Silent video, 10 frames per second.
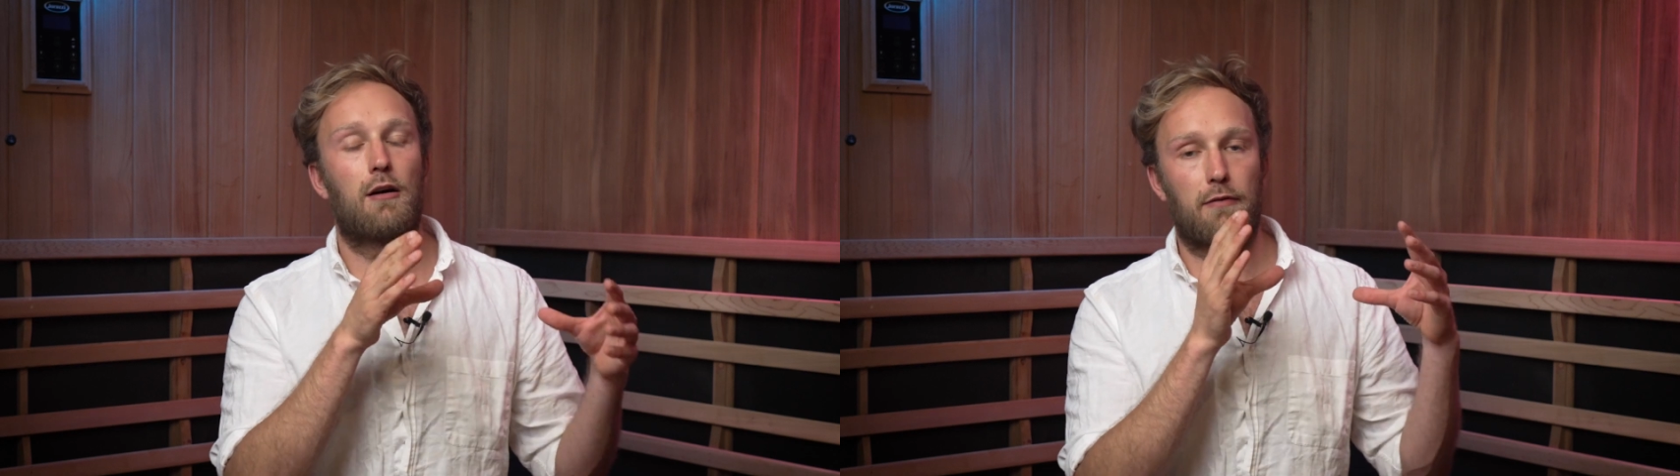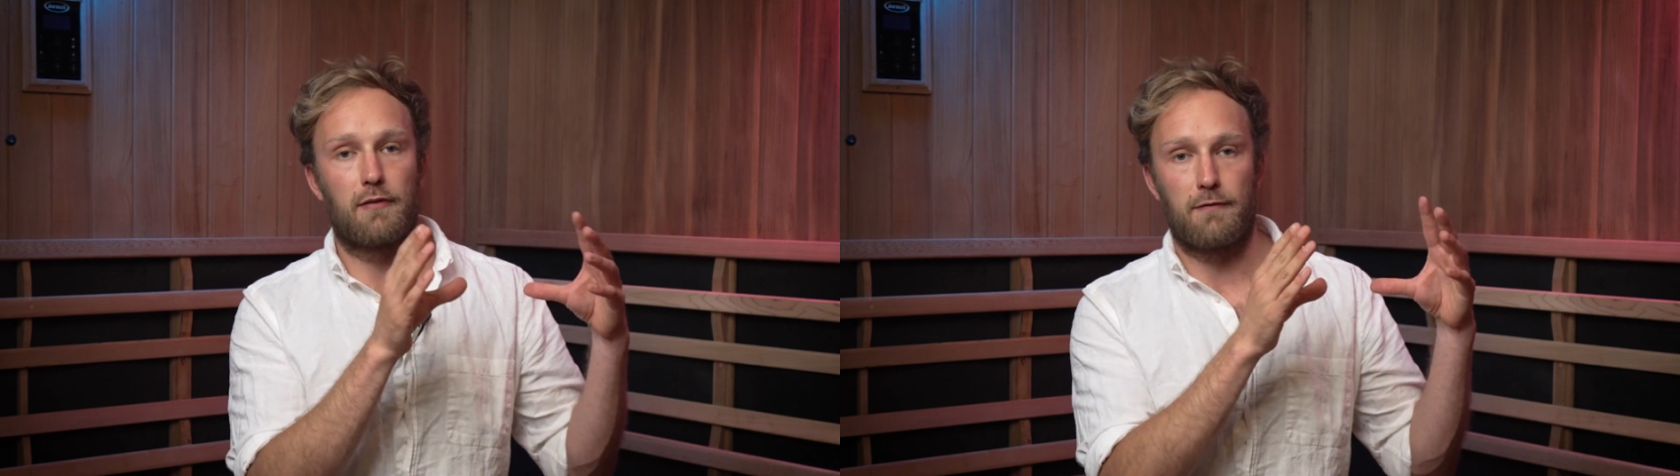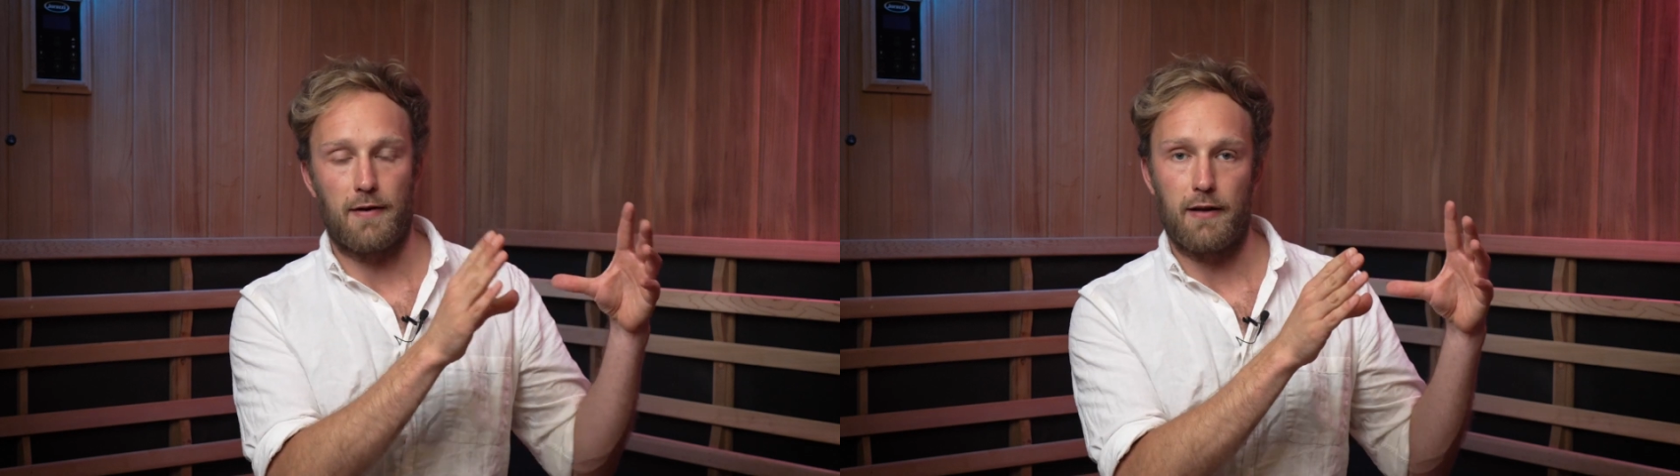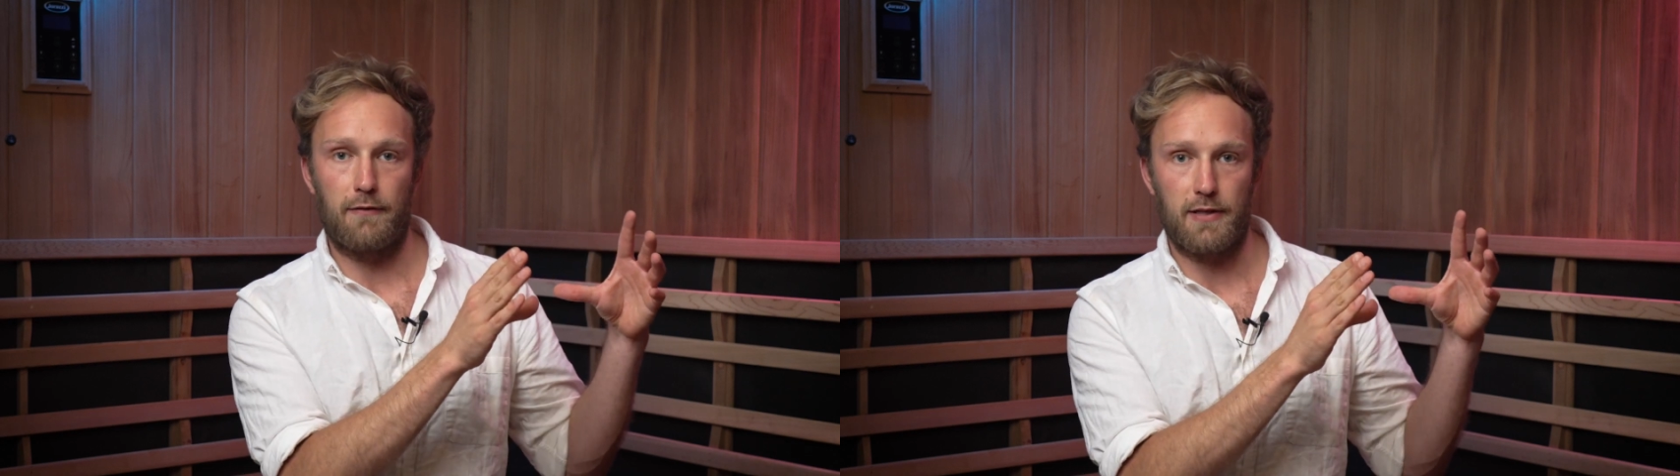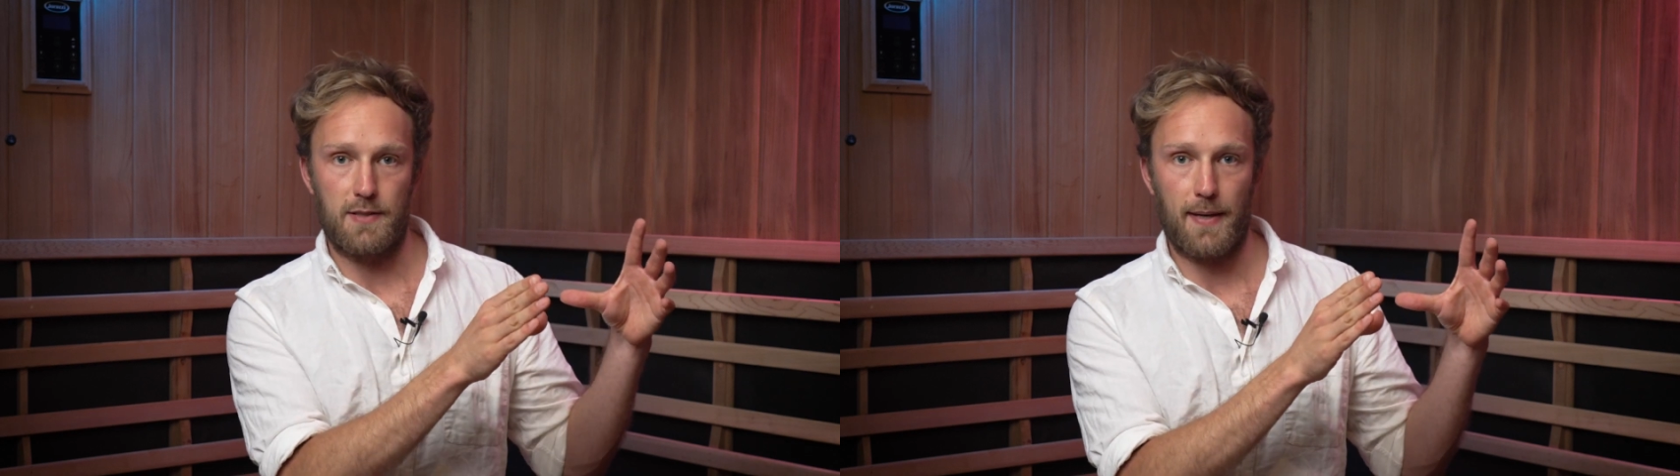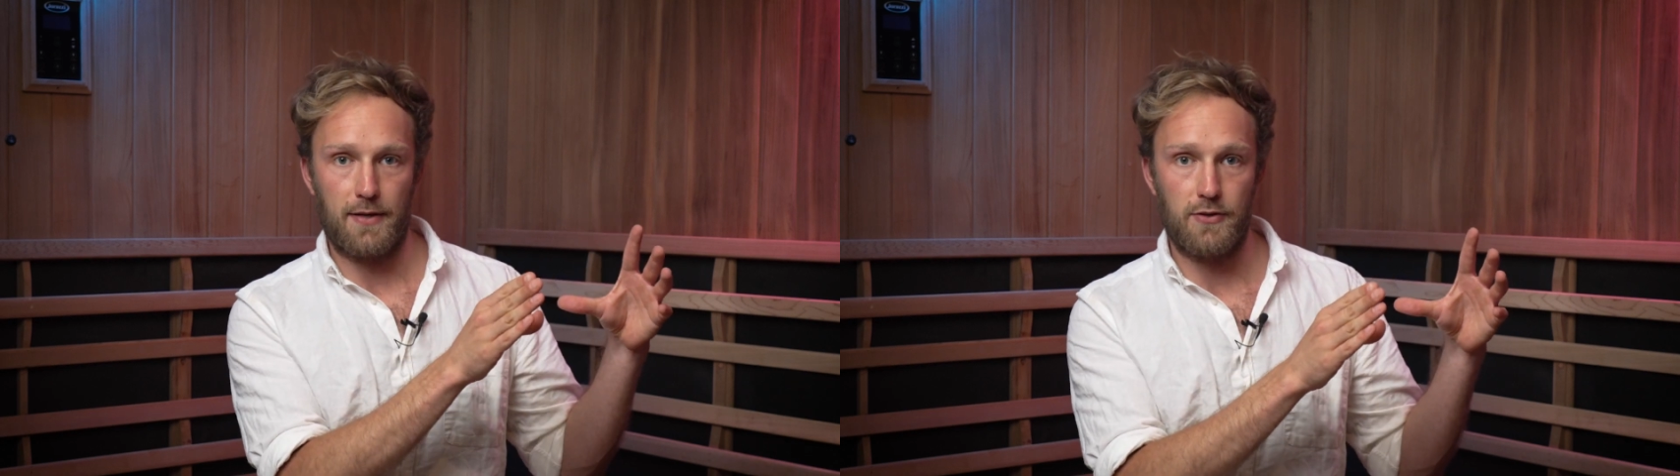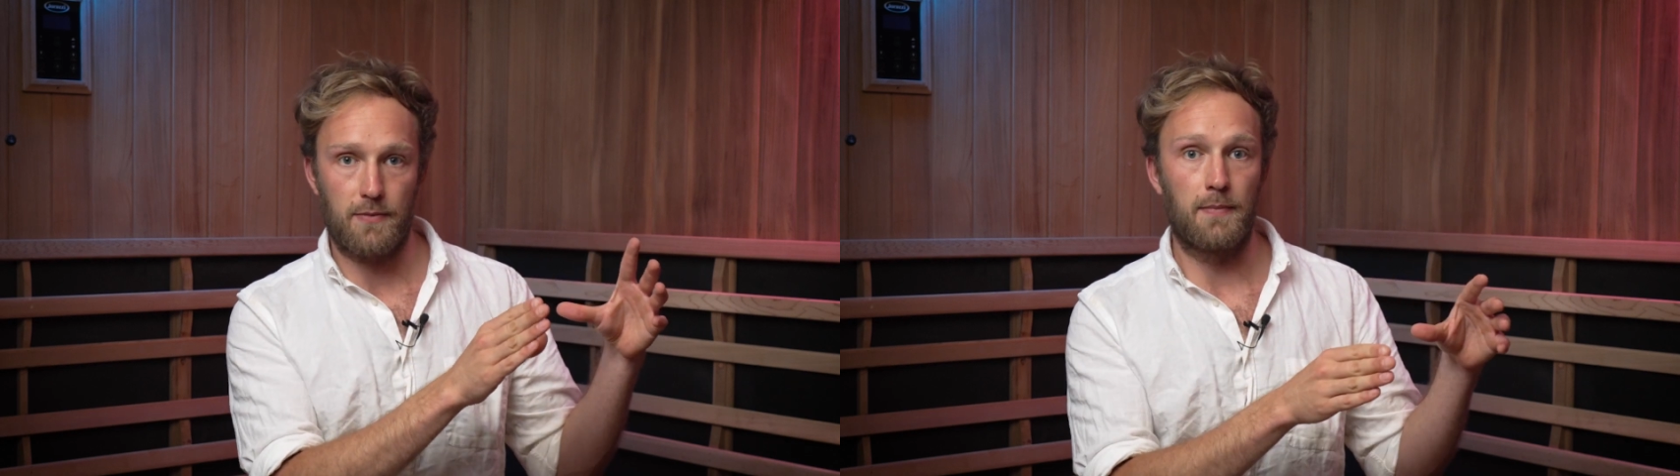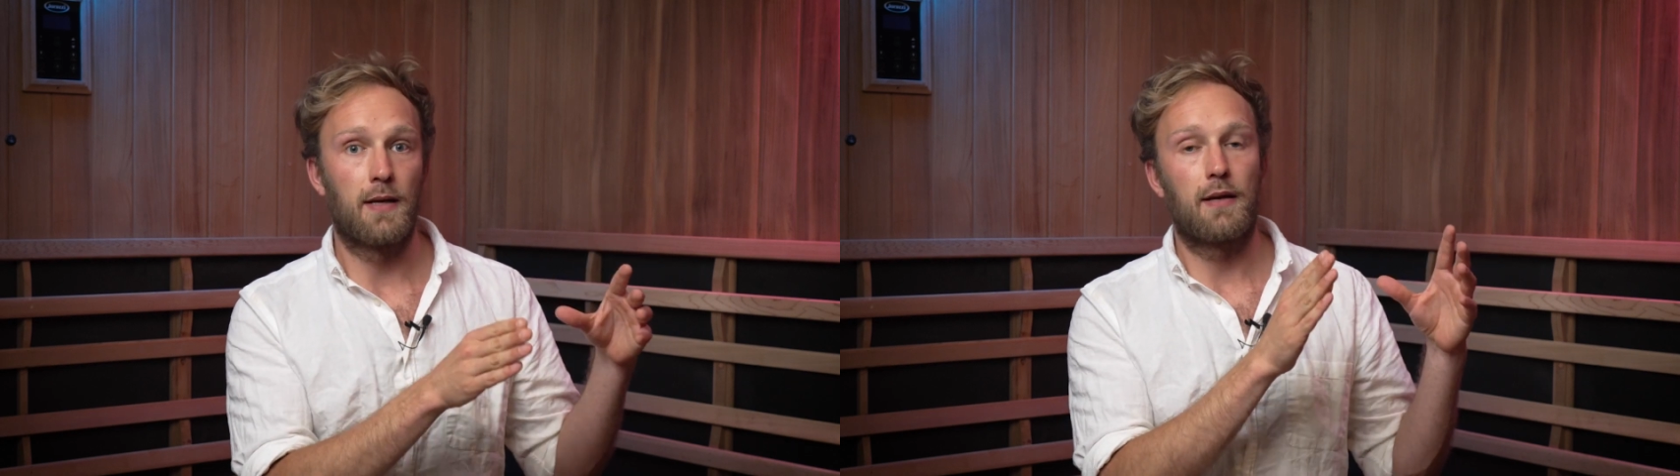of the far infrared
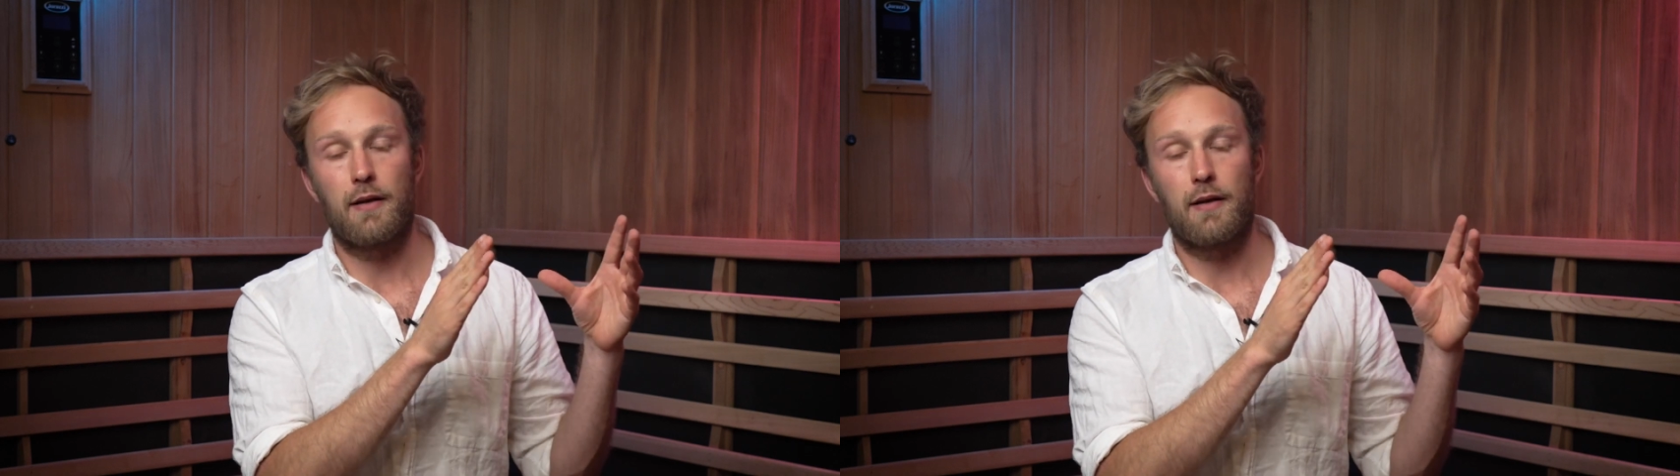spectrum,